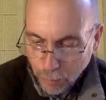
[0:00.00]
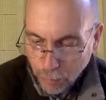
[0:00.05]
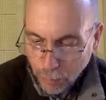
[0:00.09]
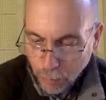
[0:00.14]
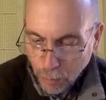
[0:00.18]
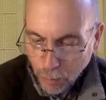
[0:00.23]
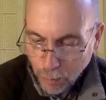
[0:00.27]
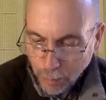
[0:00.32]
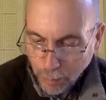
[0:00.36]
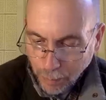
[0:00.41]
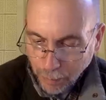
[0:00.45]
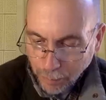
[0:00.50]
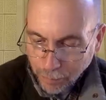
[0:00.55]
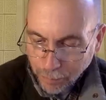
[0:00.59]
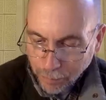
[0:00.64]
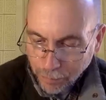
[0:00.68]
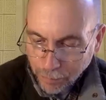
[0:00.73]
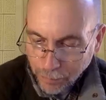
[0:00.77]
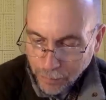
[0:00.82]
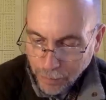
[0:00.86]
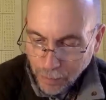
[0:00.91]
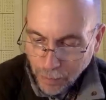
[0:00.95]
forming,
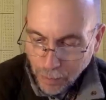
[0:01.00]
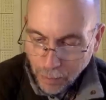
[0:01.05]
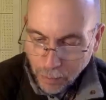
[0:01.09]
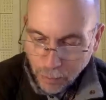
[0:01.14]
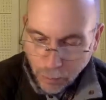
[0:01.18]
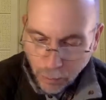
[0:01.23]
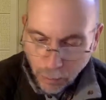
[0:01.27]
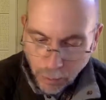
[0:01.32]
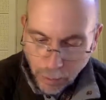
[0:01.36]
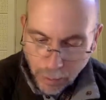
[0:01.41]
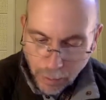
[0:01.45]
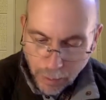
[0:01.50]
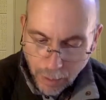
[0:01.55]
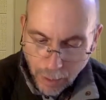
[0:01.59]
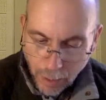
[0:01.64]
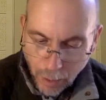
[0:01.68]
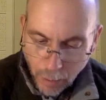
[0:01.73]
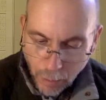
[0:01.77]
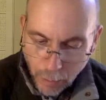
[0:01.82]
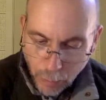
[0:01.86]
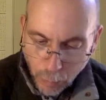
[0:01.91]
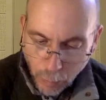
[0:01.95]
so that
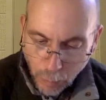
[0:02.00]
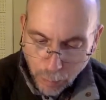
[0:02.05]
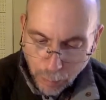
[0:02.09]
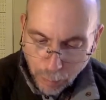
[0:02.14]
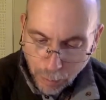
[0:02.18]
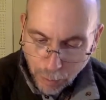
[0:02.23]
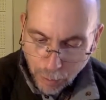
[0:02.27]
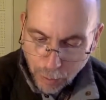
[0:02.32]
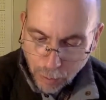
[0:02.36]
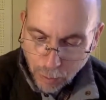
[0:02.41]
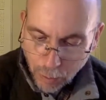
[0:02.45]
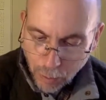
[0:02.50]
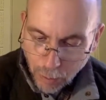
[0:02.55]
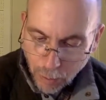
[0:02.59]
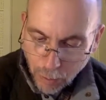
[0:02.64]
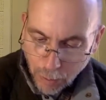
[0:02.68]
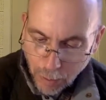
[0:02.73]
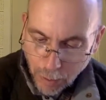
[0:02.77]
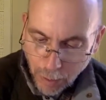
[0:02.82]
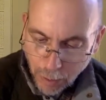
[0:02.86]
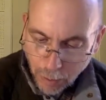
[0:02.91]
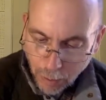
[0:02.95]
now as we plunge into
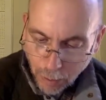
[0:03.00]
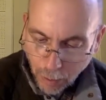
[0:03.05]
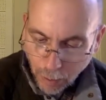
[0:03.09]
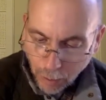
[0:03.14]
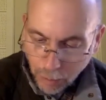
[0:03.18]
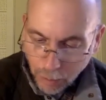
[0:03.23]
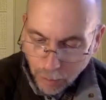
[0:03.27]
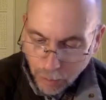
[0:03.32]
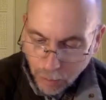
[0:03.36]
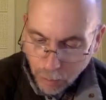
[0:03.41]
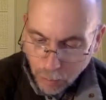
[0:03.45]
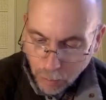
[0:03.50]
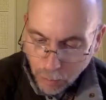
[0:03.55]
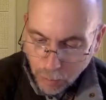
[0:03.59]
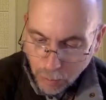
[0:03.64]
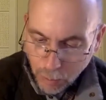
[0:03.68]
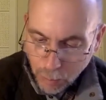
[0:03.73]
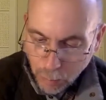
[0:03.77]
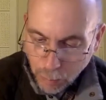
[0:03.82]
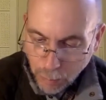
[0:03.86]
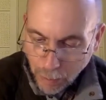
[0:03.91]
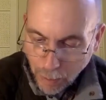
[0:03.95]
that darkness which
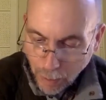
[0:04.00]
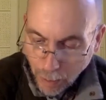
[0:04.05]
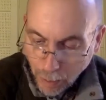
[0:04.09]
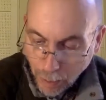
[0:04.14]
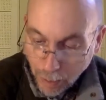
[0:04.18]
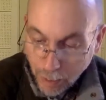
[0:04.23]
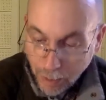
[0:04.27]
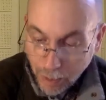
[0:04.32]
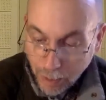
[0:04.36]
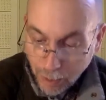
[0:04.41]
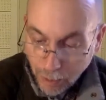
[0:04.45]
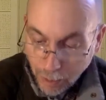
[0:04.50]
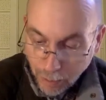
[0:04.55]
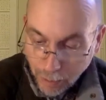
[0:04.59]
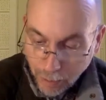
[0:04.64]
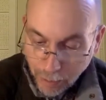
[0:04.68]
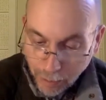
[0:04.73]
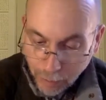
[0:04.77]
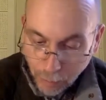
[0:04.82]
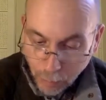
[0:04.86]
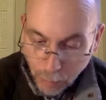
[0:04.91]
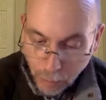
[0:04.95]
is beyond
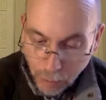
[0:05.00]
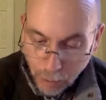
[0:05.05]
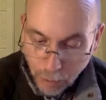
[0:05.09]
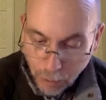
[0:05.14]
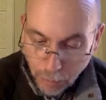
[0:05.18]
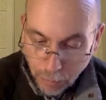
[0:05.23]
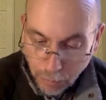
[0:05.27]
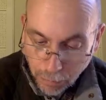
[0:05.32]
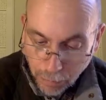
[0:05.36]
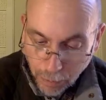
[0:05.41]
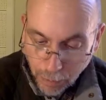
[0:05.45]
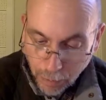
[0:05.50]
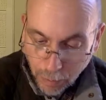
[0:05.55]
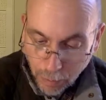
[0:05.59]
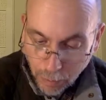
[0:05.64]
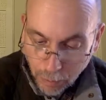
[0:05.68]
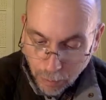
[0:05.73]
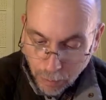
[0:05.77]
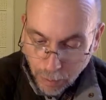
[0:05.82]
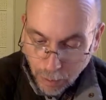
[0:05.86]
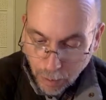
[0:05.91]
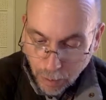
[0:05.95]
intellect, we shall find
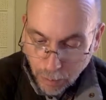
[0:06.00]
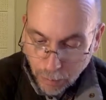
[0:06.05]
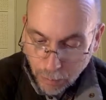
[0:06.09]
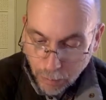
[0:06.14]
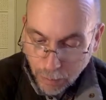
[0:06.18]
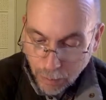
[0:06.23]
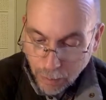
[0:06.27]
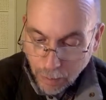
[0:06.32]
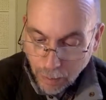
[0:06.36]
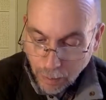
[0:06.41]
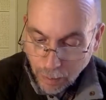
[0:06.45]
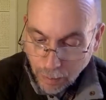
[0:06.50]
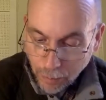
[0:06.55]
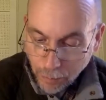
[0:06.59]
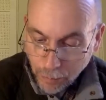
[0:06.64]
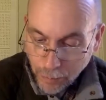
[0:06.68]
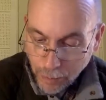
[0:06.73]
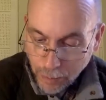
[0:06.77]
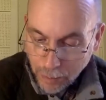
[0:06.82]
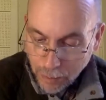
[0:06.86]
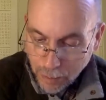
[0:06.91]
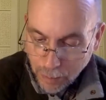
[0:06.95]
ourselves
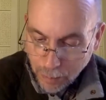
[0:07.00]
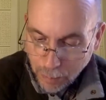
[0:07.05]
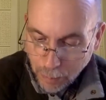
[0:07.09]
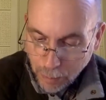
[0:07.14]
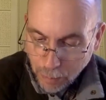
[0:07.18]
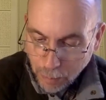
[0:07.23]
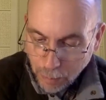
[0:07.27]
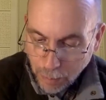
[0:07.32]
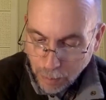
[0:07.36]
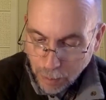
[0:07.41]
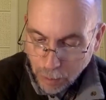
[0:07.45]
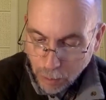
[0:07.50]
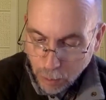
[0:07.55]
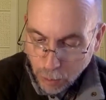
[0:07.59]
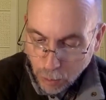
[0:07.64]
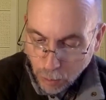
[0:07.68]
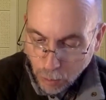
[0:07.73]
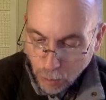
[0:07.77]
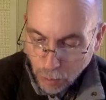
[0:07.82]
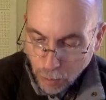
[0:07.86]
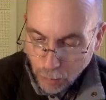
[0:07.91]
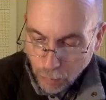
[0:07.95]
not simply running
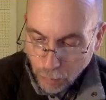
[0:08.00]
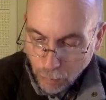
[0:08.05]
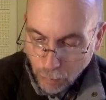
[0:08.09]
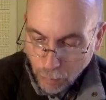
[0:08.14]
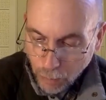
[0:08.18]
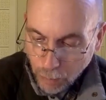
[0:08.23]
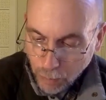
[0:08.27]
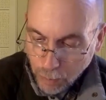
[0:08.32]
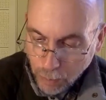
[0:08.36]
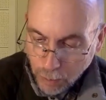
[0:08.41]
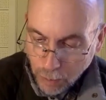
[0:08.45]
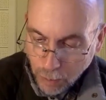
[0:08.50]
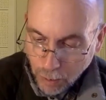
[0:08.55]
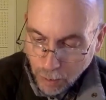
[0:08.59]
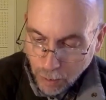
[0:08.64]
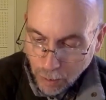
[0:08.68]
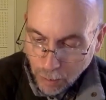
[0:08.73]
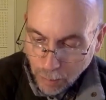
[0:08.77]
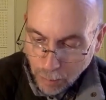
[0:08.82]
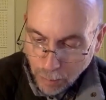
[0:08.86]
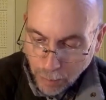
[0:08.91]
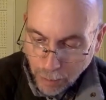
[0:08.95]
short of words,
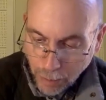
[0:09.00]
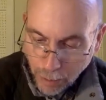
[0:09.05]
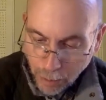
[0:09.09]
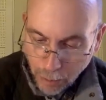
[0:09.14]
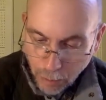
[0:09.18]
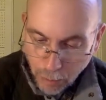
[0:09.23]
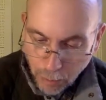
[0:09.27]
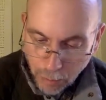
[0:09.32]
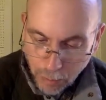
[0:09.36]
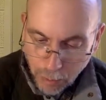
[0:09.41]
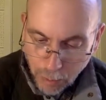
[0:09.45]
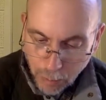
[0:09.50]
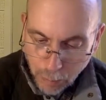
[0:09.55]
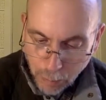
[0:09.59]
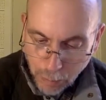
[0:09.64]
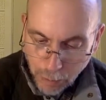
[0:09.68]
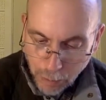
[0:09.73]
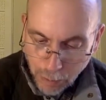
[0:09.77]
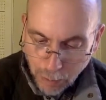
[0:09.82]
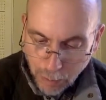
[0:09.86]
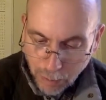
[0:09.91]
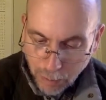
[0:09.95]
but actually
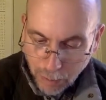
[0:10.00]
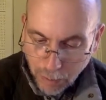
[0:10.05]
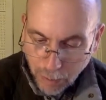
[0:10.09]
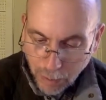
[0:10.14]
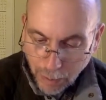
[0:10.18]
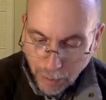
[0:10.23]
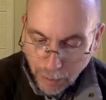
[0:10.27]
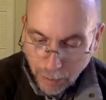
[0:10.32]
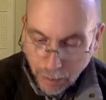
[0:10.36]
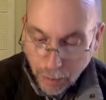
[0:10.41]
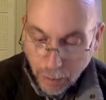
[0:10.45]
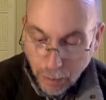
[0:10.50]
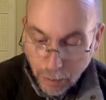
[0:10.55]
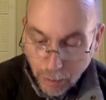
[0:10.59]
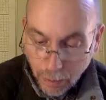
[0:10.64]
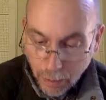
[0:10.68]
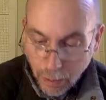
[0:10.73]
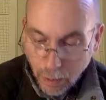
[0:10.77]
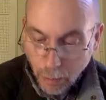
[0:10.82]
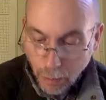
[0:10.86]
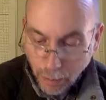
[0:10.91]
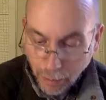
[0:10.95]
speechless and
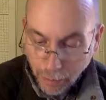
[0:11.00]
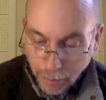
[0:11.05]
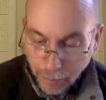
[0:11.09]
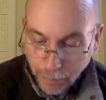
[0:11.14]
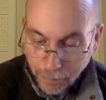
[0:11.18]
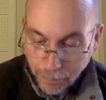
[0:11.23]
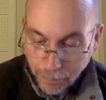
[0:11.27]
unknowing.